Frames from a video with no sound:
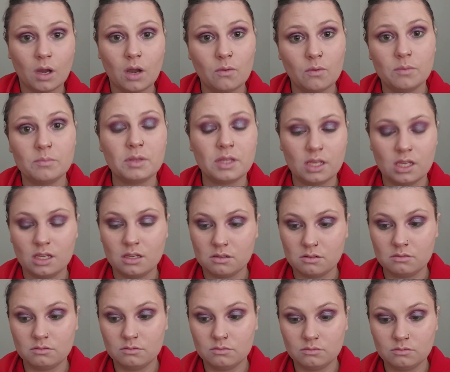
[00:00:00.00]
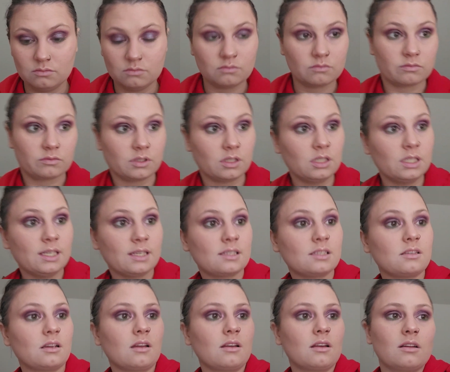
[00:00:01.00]
I would be really
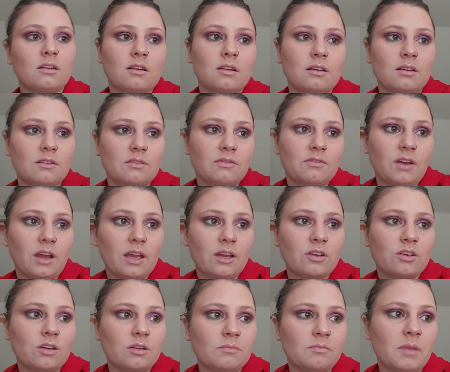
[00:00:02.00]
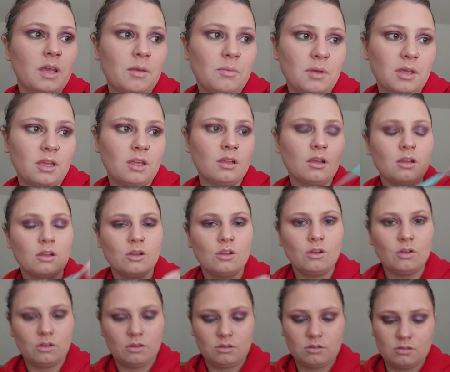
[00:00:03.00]
excited if I could maybe
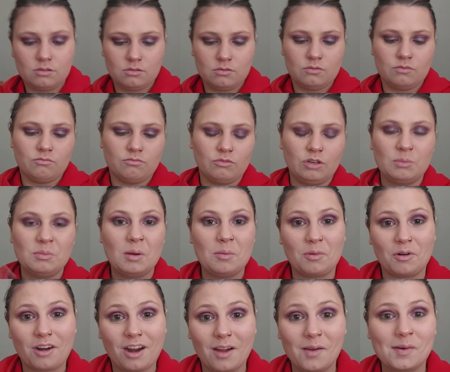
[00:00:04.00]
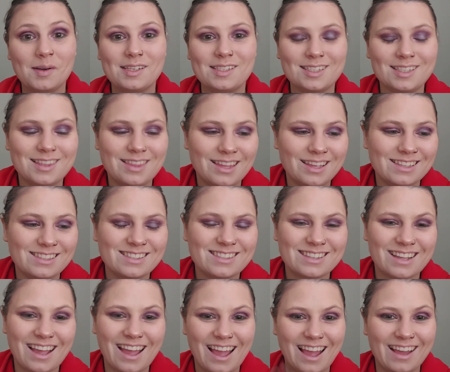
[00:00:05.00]
remember how I did
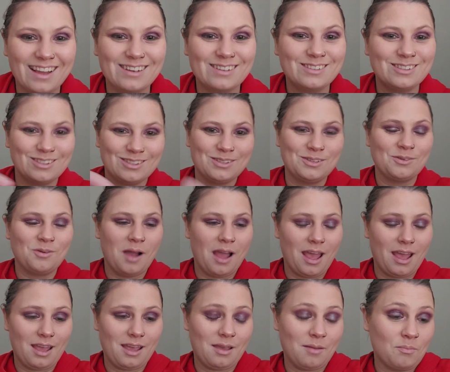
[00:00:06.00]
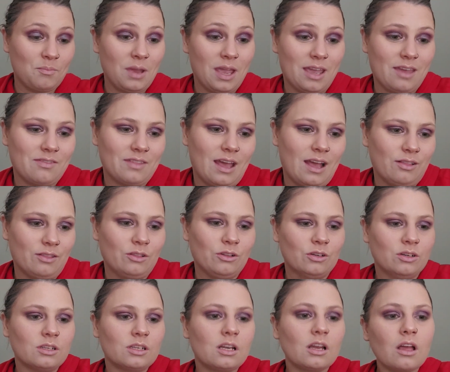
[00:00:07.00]
this and do a pan that
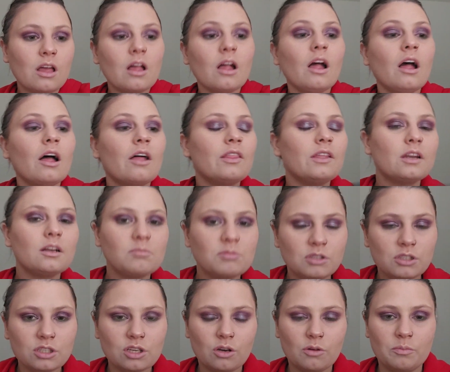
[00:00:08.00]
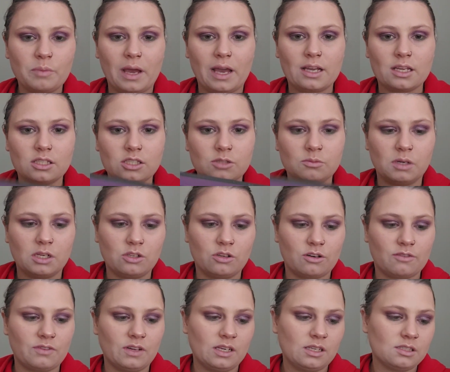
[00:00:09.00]
look. And then I'm going to go back into my
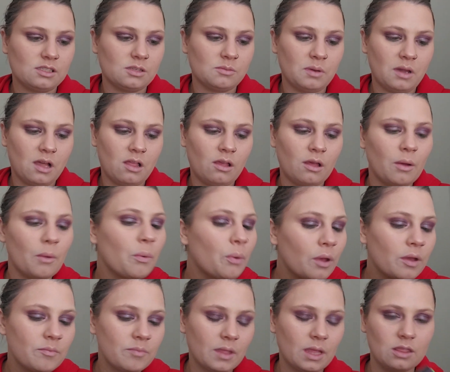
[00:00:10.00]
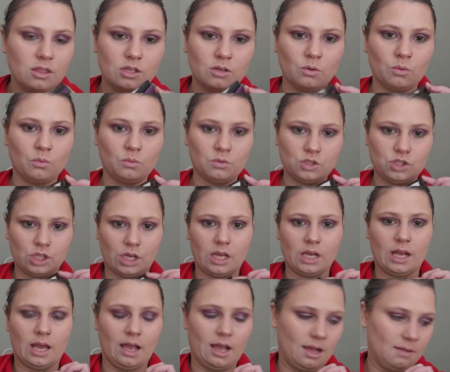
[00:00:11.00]
Dark Fantasy palette in the
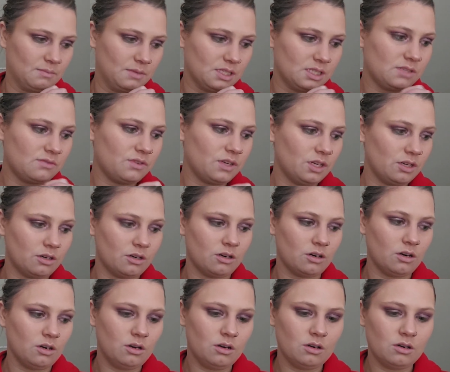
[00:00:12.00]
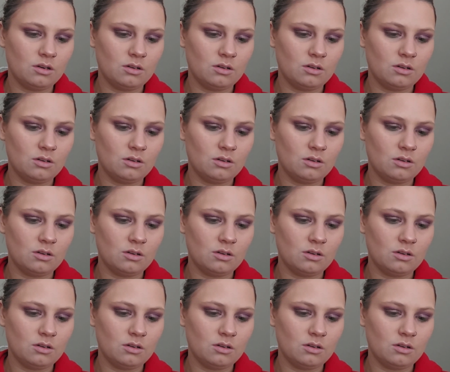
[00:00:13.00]
shade Atmosphere.